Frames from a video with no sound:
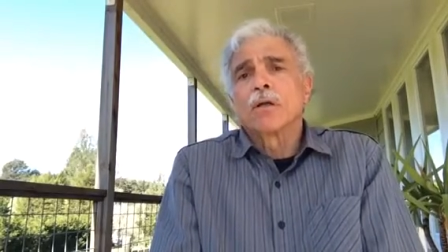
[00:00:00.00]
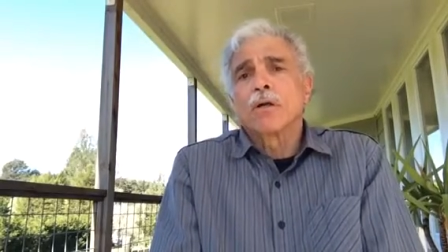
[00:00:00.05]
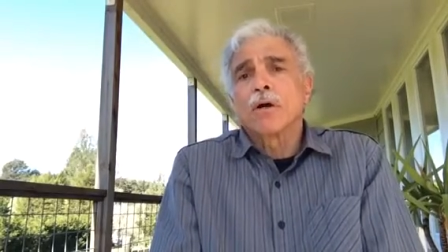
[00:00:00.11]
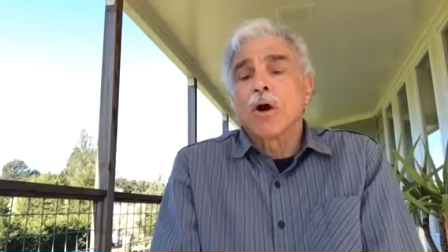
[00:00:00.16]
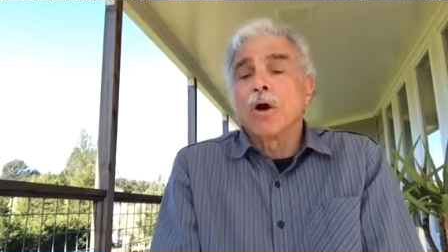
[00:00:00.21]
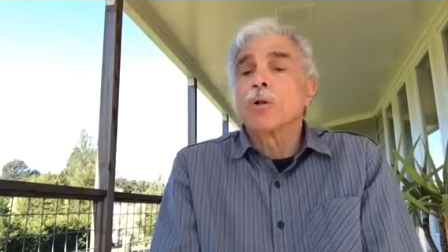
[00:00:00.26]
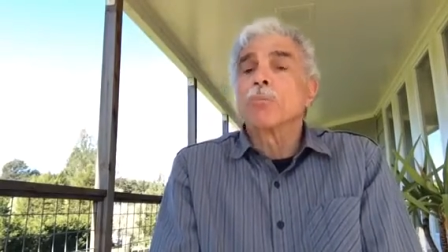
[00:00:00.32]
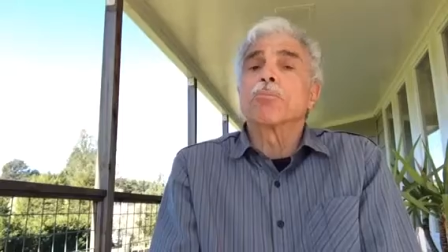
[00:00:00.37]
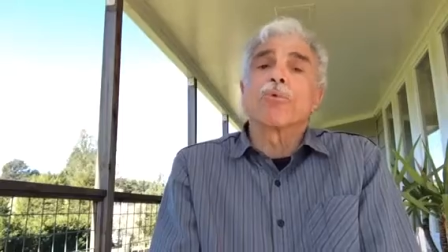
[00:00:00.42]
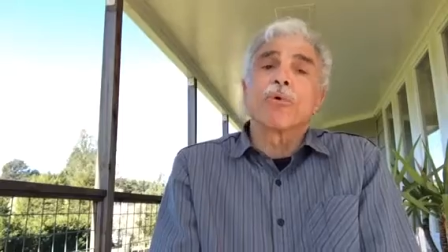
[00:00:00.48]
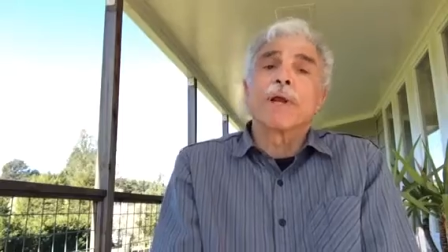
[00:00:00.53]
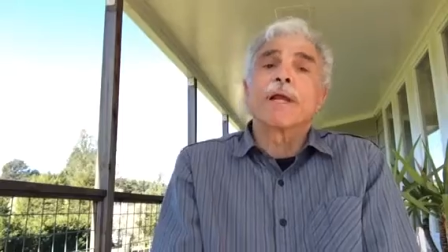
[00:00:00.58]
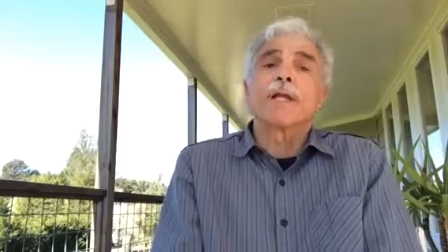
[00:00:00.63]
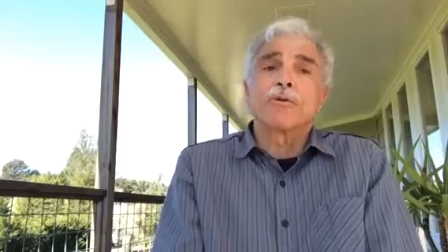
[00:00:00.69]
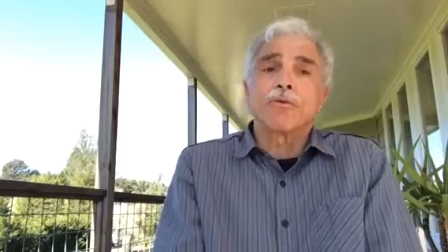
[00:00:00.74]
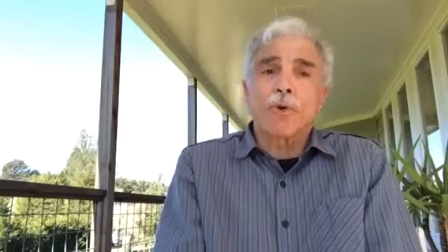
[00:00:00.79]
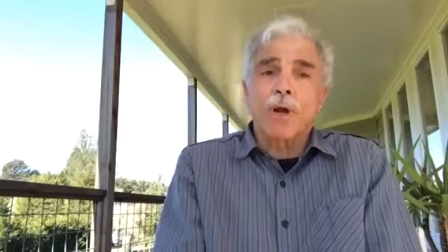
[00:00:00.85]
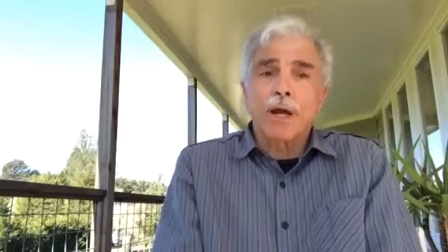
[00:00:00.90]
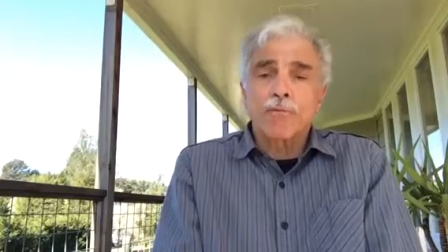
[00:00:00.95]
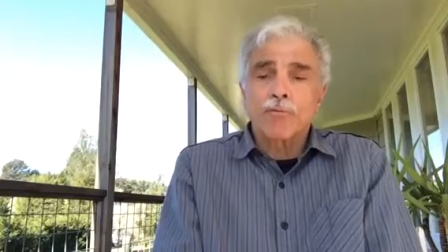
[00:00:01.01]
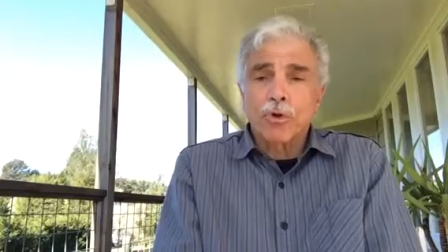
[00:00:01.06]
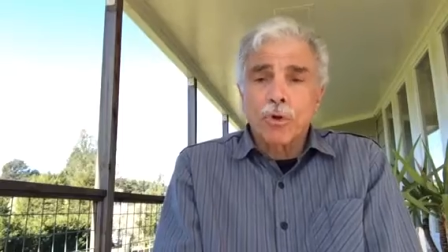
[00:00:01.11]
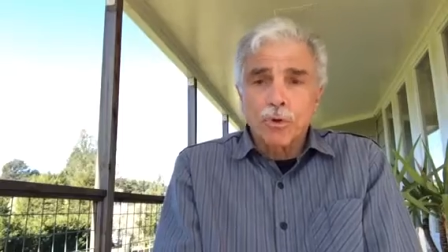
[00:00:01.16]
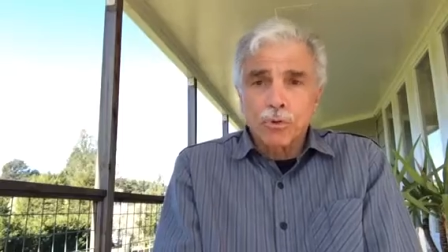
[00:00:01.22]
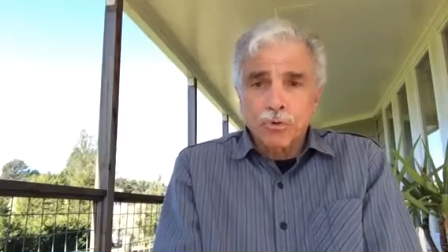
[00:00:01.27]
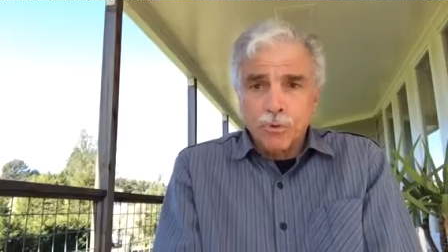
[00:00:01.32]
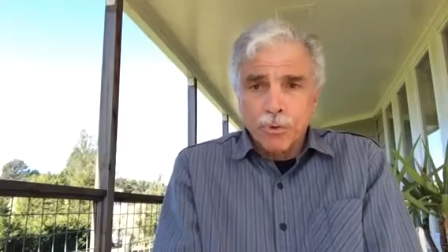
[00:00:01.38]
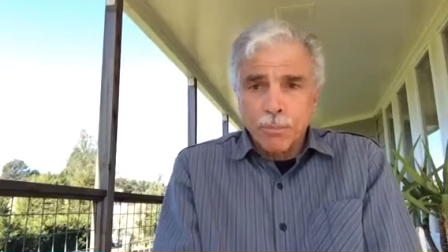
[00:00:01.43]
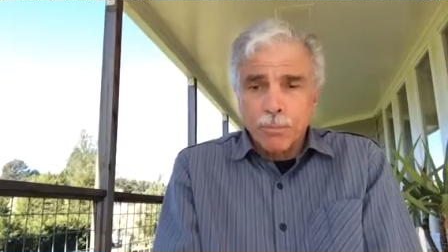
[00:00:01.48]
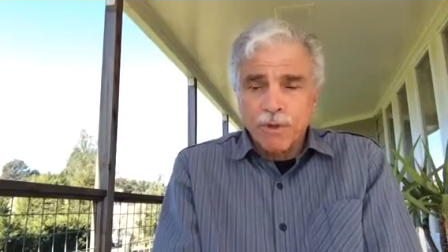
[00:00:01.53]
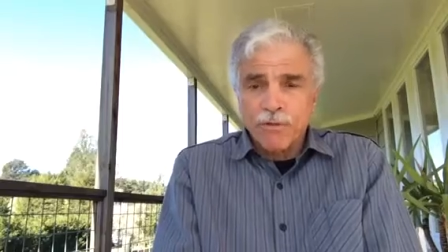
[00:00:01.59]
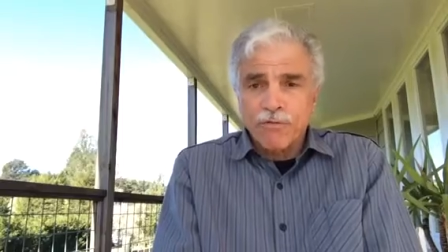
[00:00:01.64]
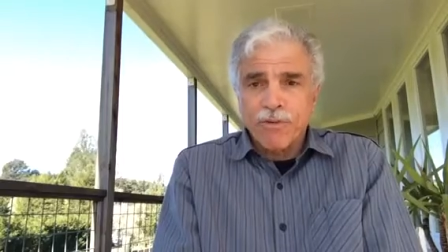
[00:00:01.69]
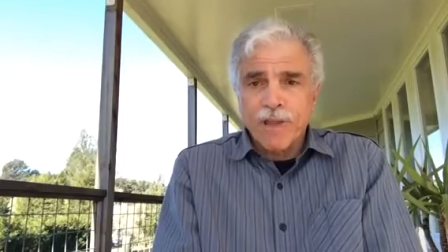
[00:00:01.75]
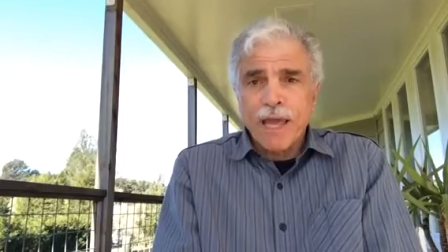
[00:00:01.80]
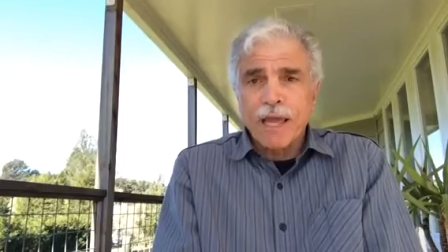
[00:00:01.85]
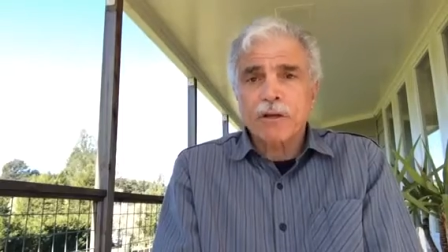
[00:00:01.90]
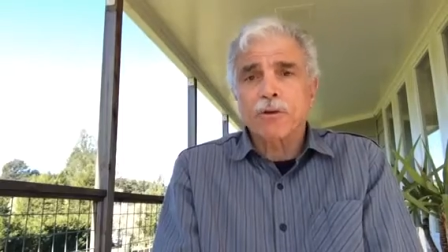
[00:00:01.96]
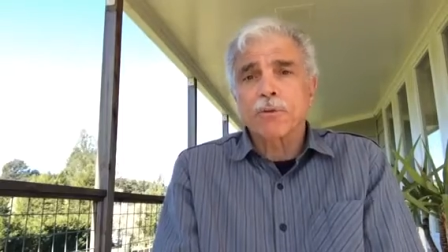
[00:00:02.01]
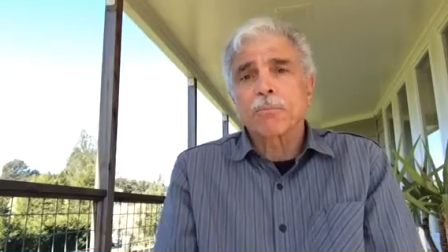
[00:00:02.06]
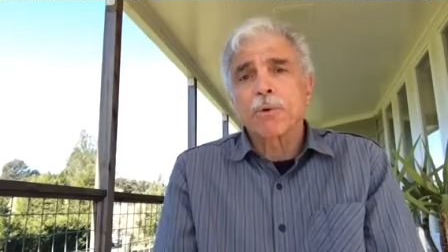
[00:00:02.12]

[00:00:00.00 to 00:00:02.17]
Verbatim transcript: called brain derived neurotrophic factor,